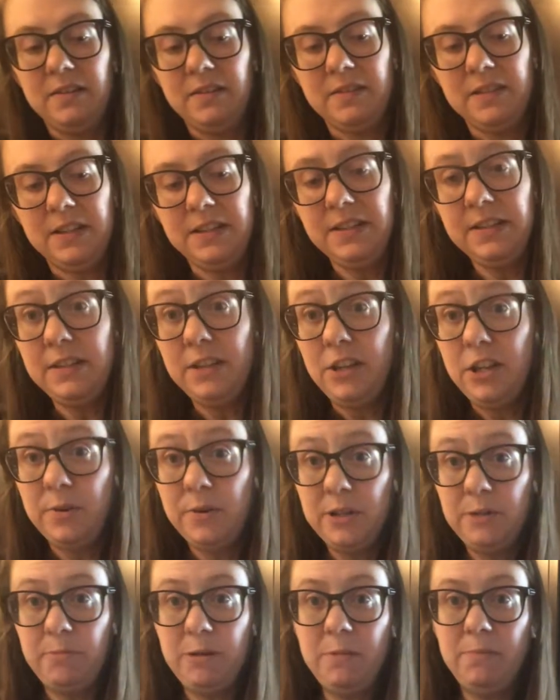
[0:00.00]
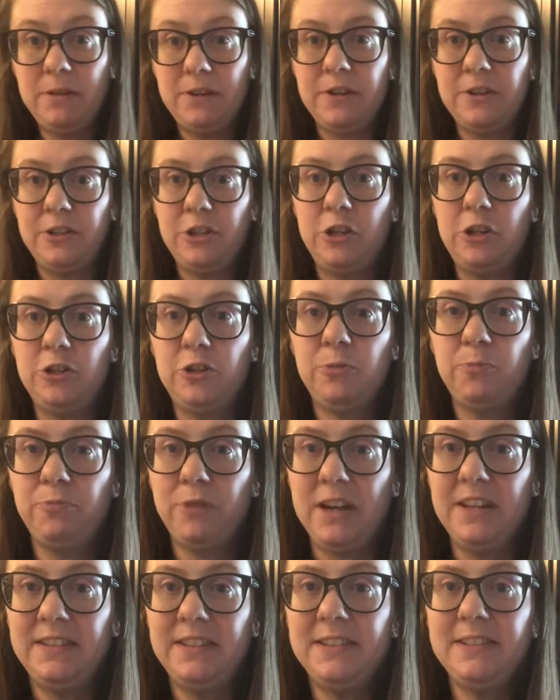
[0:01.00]
This is a USB blender, so you just
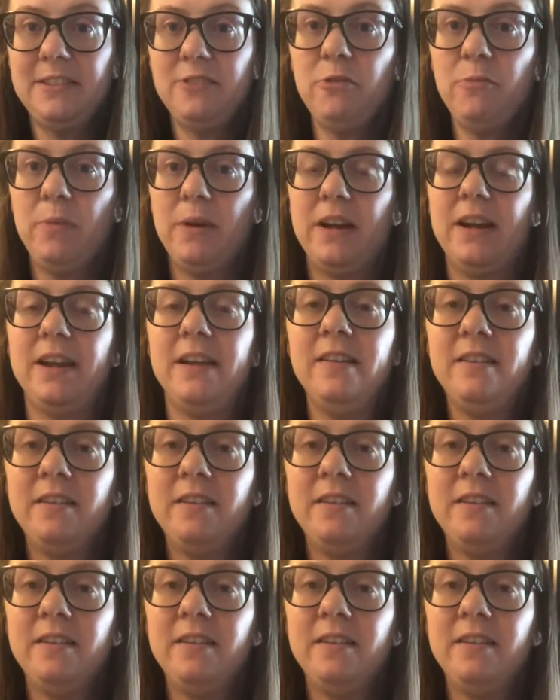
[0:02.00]
press this little button.